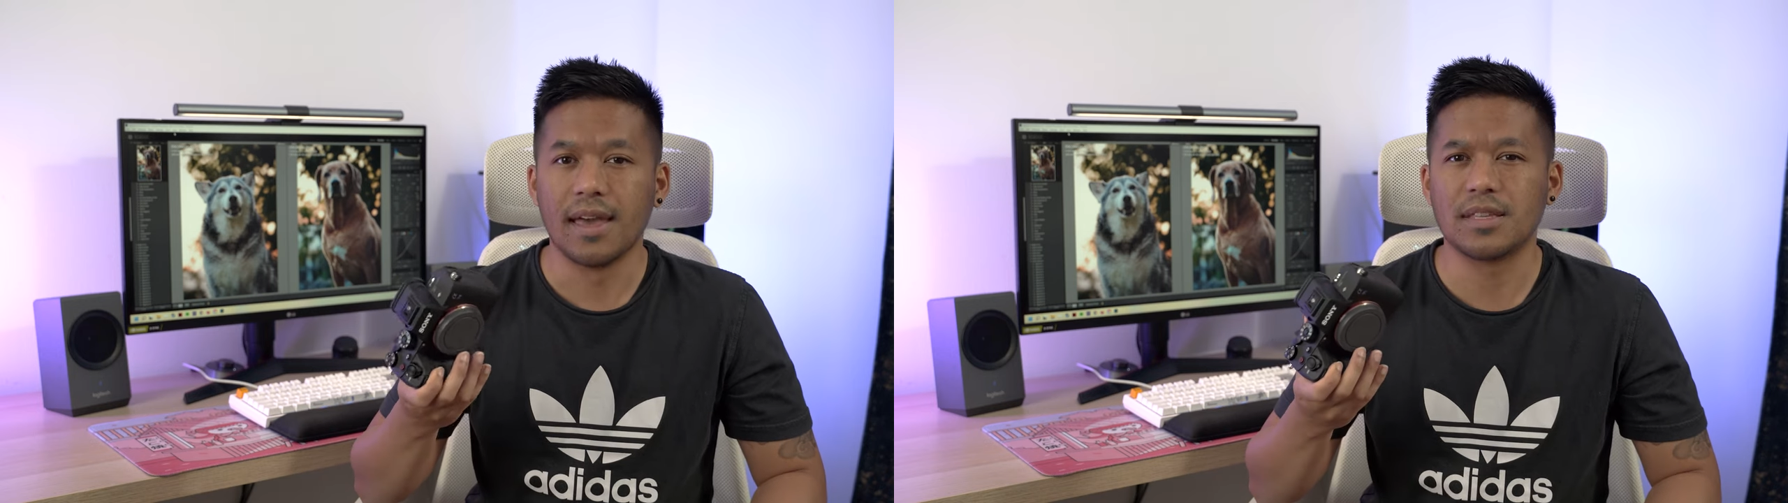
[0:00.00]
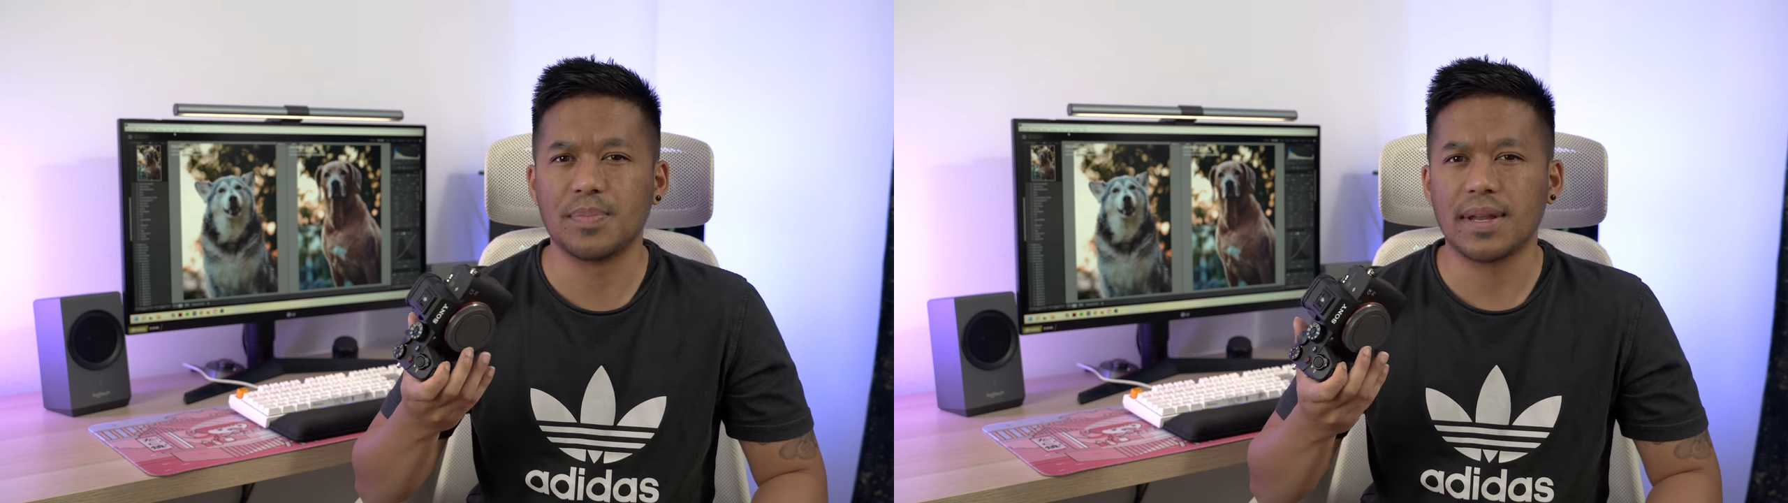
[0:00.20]

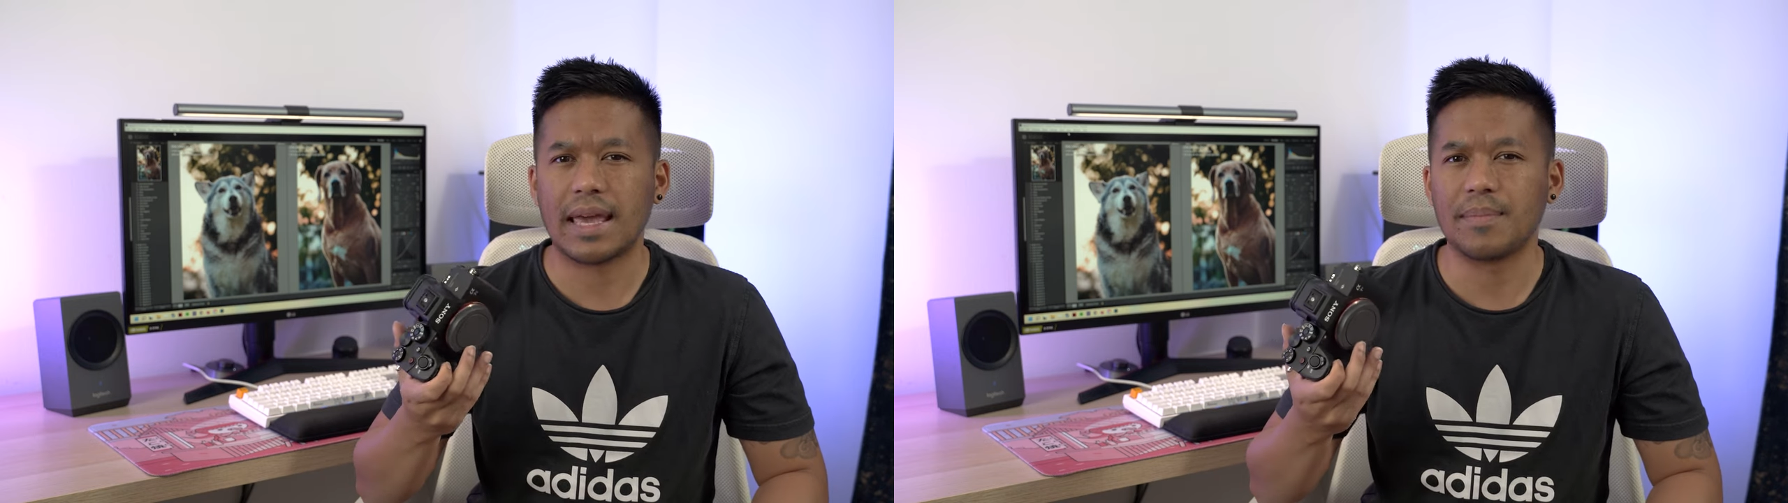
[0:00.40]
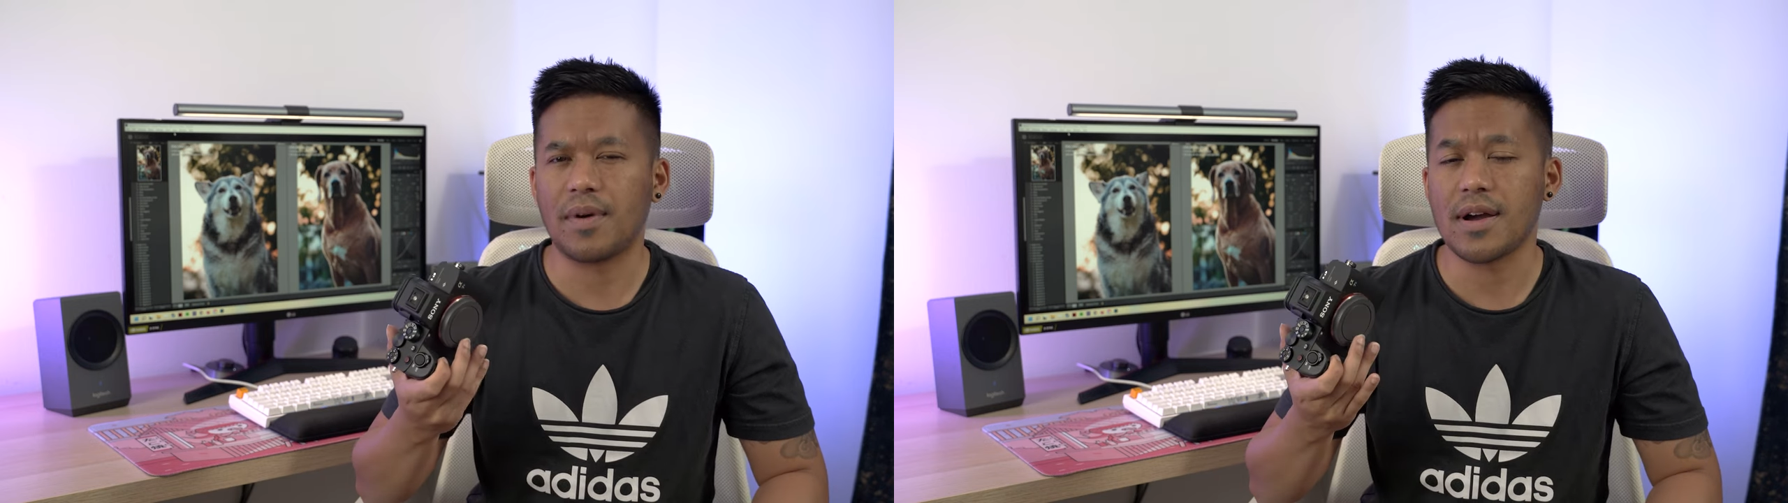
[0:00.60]
It's been
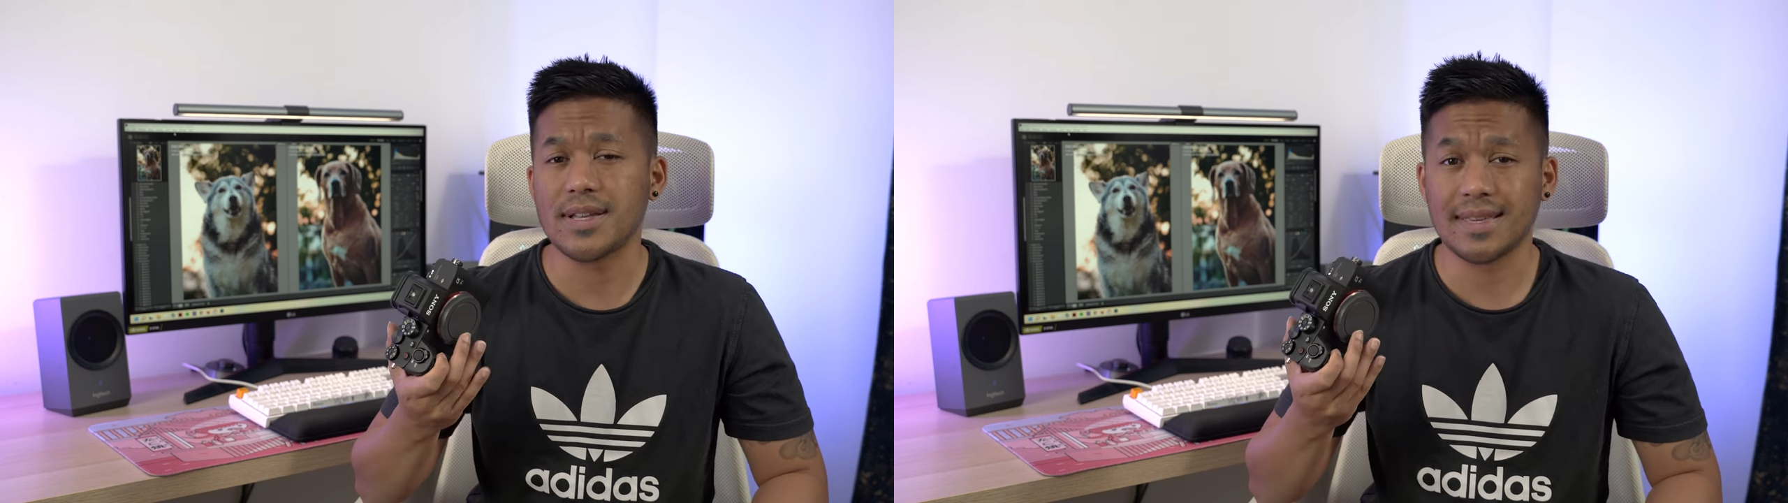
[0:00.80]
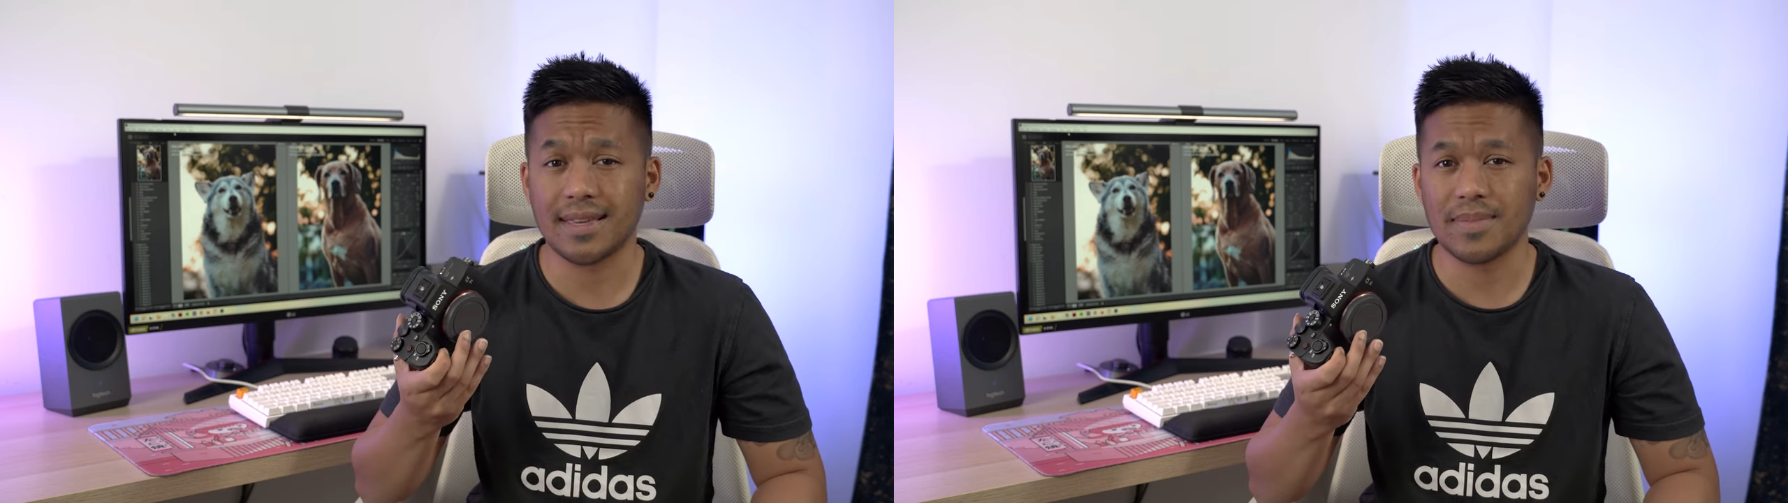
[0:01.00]
a
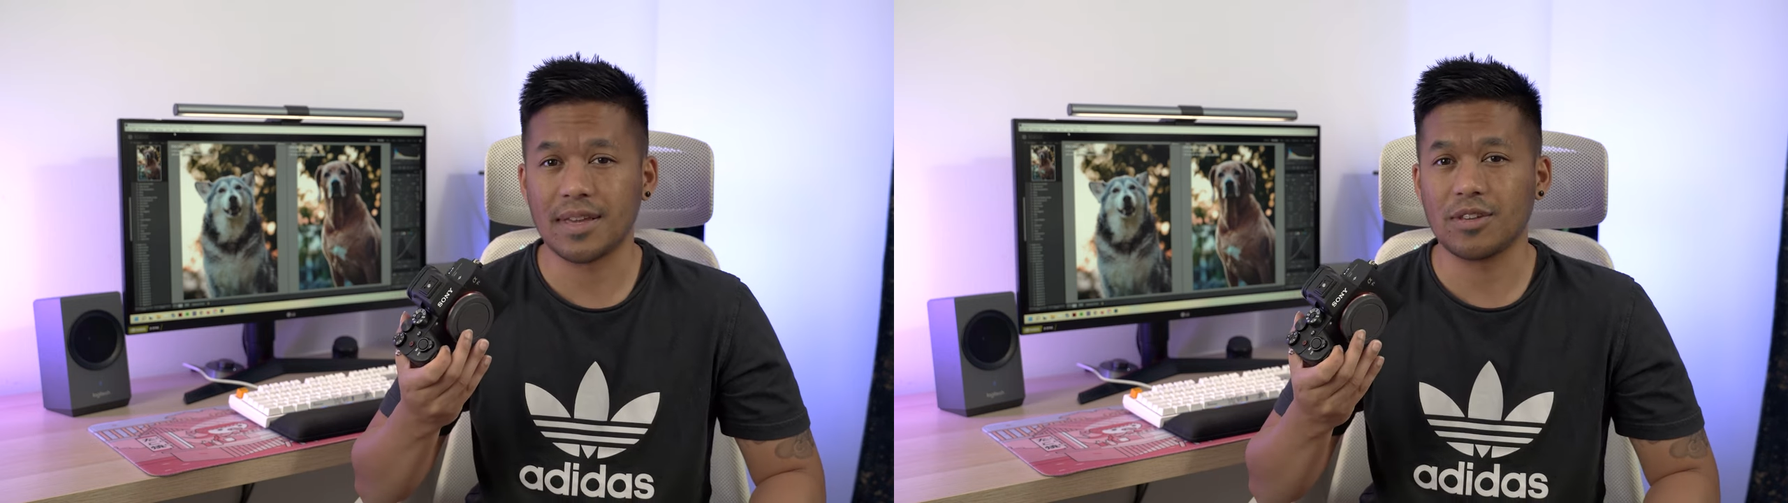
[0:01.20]
marketing gimmick